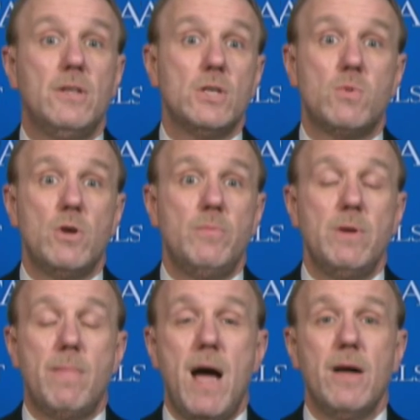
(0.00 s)
this one would
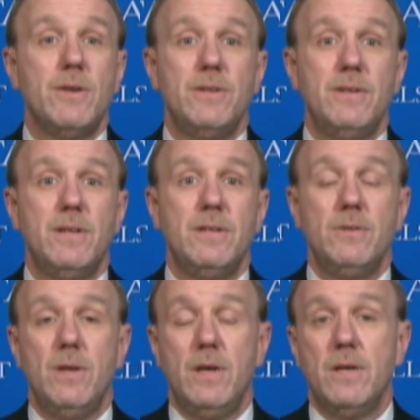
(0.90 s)
be mild in,
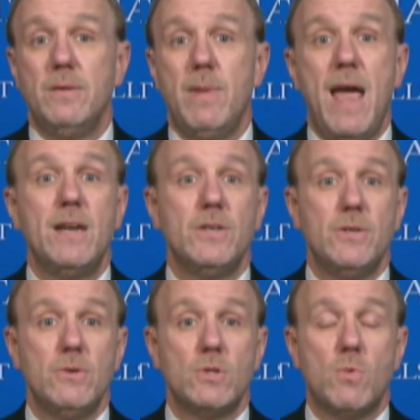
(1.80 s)
in, in
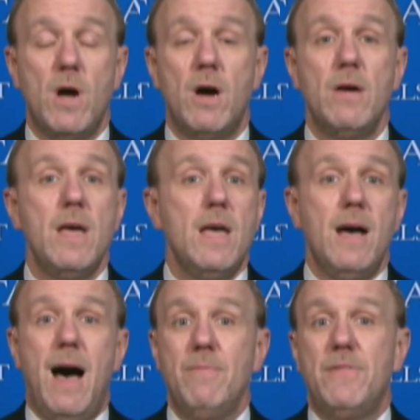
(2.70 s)
magnitude as well.
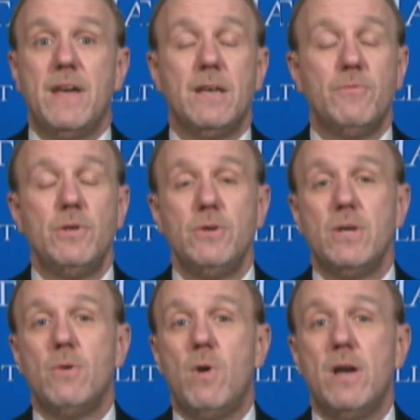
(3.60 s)
I'm thinking if we do
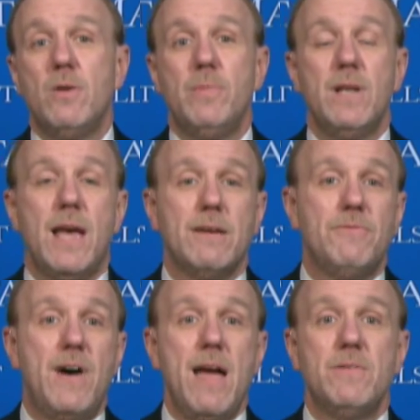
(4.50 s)
get one, it'll be like a
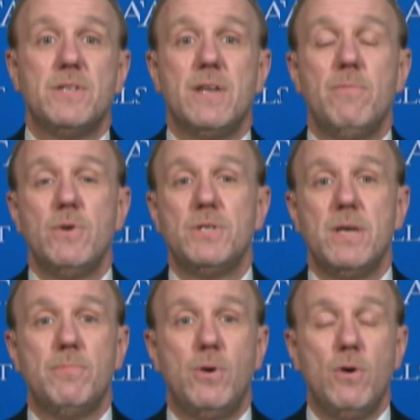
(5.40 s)
five to seven
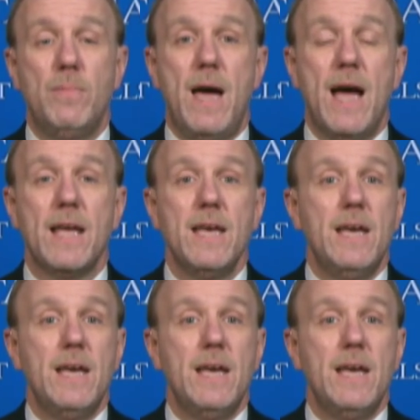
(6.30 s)
percent pullback.